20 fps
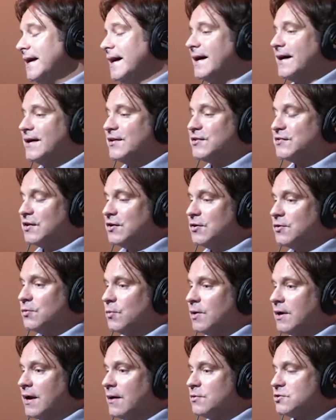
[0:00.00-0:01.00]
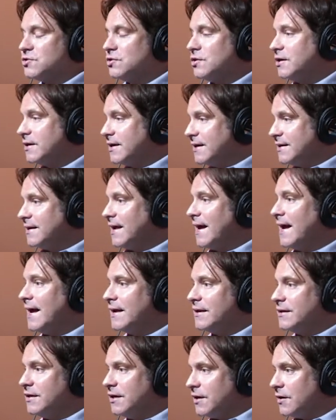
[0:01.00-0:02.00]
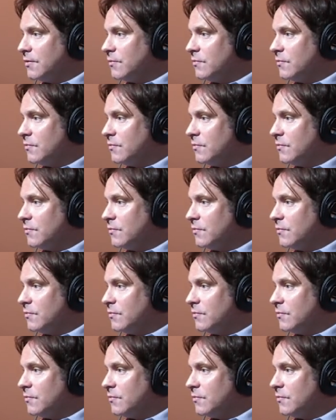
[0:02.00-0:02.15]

Yeah. So when I was looking at you